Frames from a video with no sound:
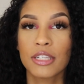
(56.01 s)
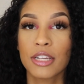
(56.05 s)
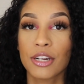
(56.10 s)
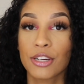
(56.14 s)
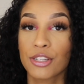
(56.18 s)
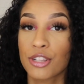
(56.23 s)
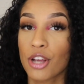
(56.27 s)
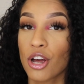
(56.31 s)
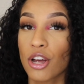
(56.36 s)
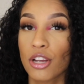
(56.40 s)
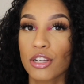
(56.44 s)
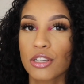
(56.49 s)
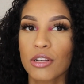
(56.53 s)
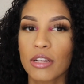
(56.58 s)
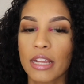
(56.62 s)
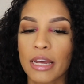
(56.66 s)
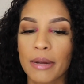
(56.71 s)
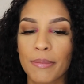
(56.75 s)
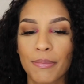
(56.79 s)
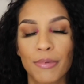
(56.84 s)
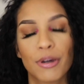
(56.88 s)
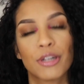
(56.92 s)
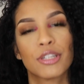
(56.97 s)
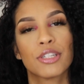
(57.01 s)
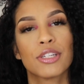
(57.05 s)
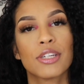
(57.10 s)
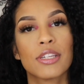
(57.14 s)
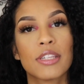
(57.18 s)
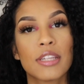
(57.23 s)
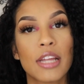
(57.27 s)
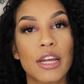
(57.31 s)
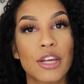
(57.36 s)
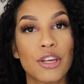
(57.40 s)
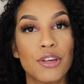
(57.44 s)
There's also like
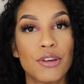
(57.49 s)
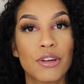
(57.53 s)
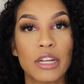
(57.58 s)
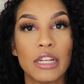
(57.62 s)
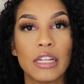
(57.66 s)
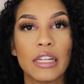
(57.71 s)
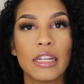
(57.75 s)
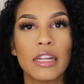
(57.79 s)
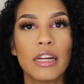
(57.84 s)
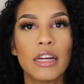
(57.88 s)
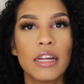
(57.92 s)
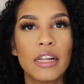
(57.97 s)
brushes that you can,